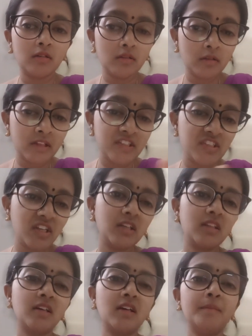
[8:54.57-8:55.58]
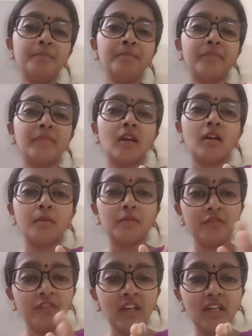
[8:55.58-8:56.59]
reject the
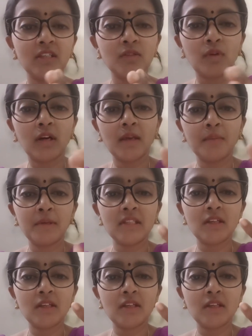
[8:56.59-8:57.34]
fetus, what happens?